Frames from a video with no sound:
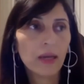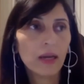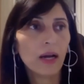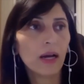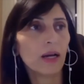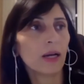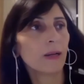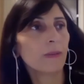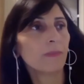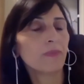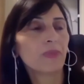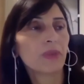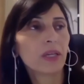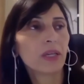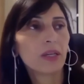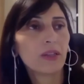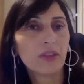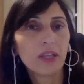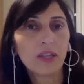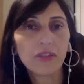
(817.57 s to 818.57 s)

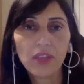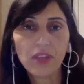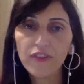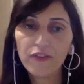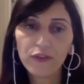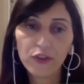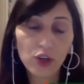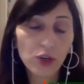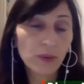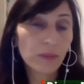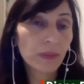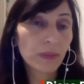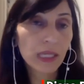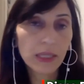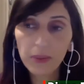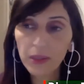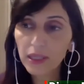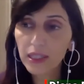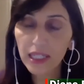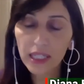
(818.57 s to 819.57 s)
that they firmly
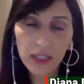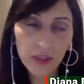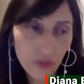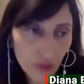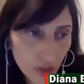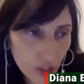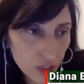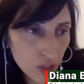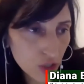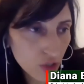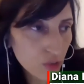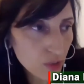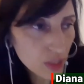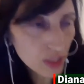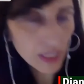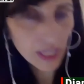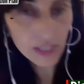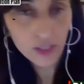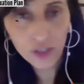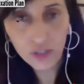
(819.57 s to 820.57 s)
believe in the
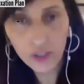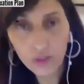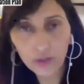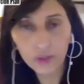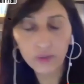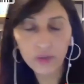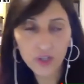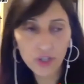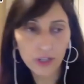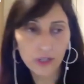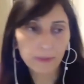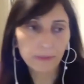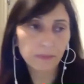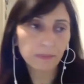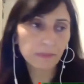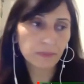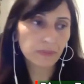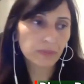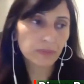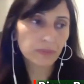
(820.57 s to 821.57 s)
two-state solution,
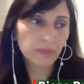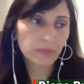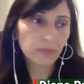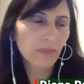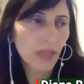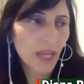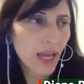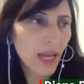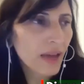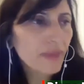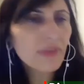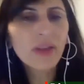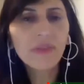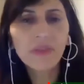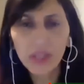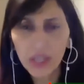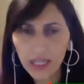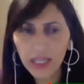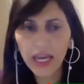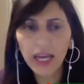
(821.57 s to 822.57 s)
and then
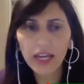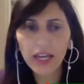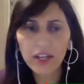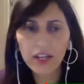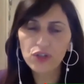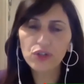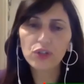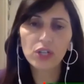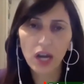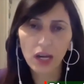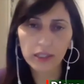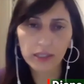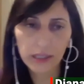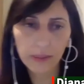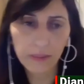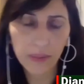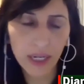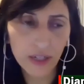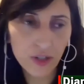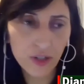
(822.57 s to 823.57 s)
the occasional
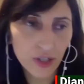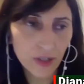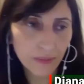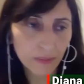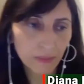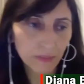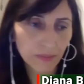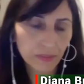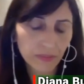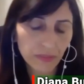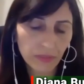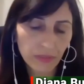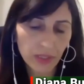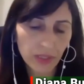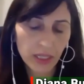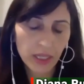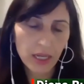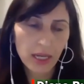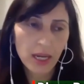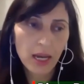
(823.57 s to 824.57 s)
condemnation.
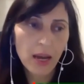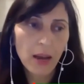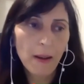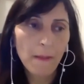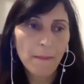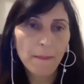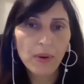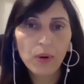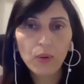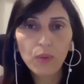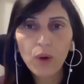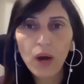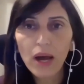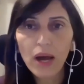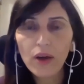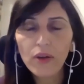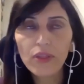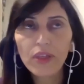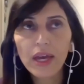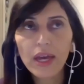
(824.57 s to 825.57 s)
But
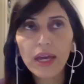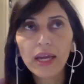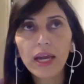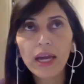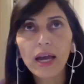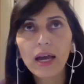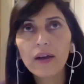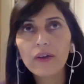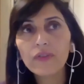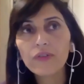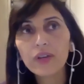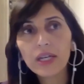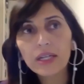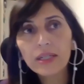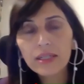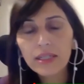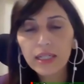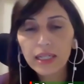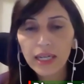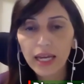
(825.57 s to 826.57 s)
while they have
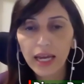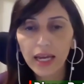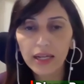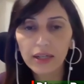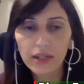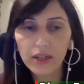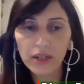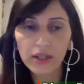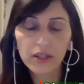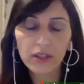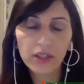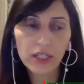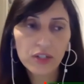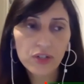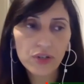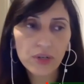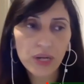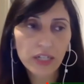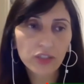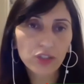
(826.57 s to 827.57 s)
indicated, the
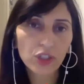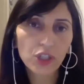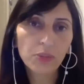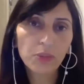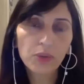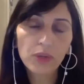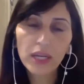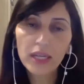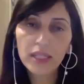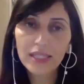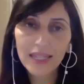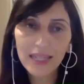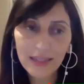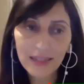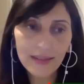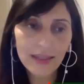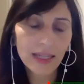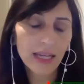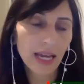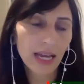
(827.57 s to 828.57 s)
international community has
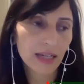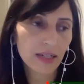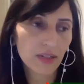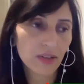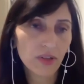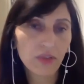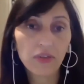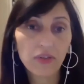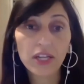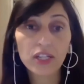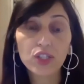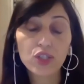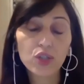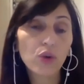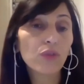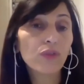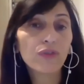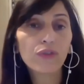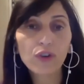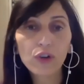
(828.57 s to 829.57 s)
indicated that they so
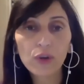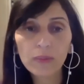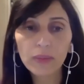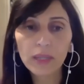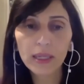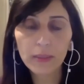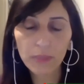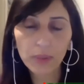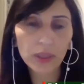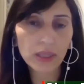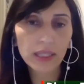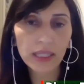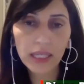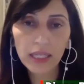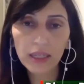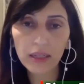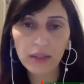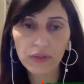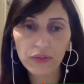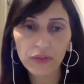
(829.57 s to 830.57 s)
firmly
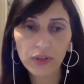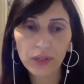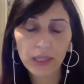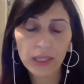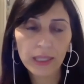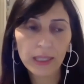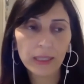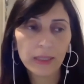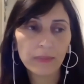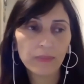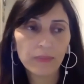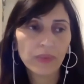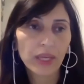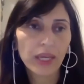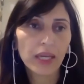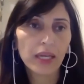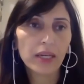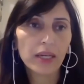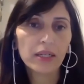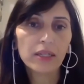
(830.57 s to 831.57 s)
believe
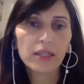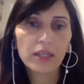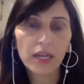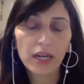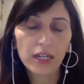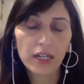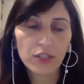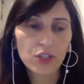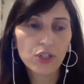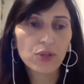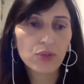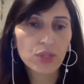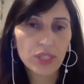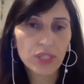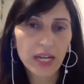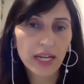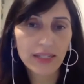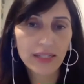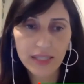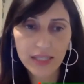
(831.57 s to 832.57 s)
in a
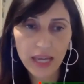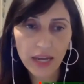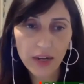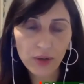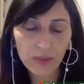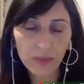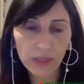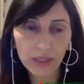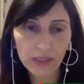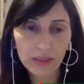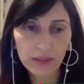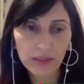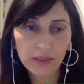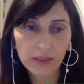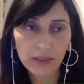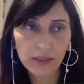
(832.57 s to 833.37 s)
two-state settlement,